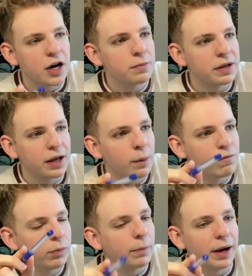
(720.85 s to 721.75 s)
me that
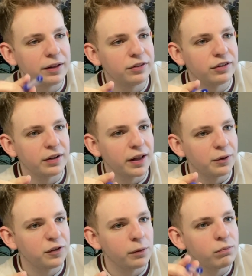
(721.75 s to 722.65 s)
Robert Pattinson in that
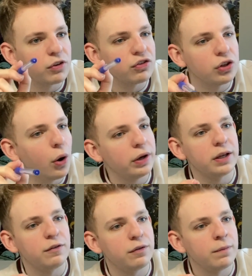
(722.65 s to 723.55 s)
film does not
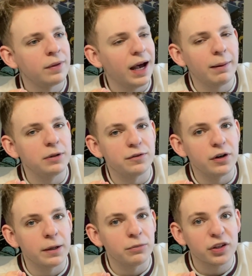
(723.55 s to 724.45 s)
give Hamlet
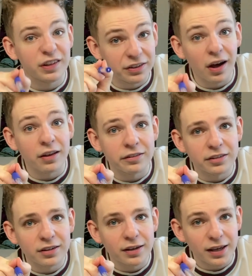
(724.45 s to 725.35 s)
vibes, because he does.
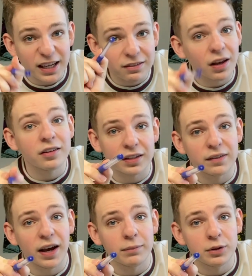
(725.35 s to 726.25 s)
He does give
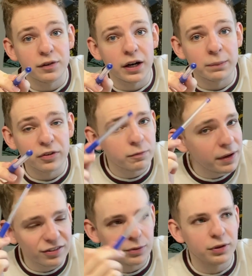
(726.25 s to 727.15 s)
Hamlet vibes,
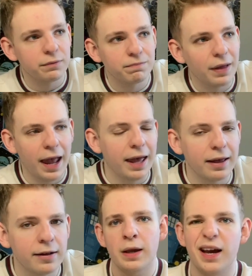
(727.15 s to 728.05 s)
especially with the hair.
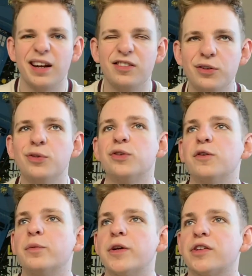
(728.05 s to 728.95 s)
And I do sort
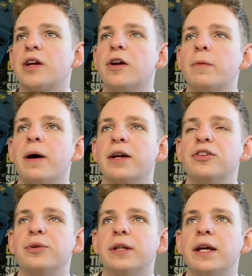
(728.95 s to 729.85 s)
of wish I could go back and
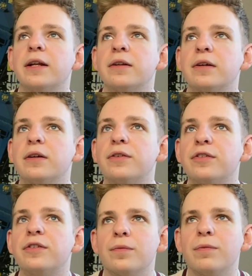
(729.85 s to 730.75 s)
do it again,
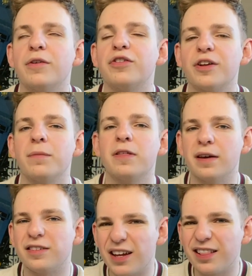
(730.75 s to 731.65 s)
because there are some
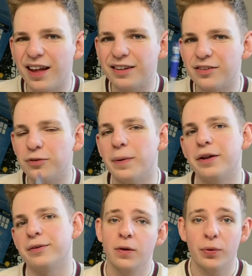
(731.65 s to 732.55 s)
things I'd like to do
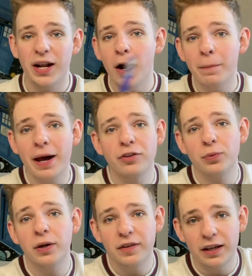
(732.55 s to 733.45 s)
better. We're now back to
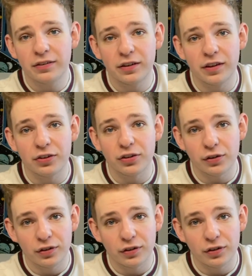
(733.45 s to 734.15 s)
our taster sessions.